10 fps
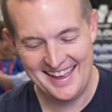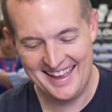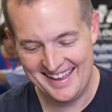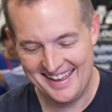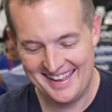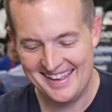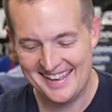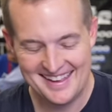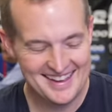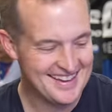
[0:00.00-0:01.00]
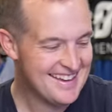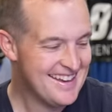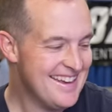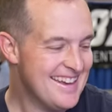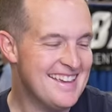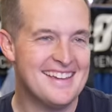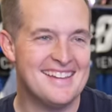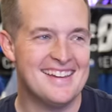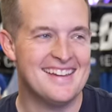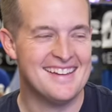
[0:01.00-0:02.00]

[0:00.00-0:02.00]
This person isn't speaking.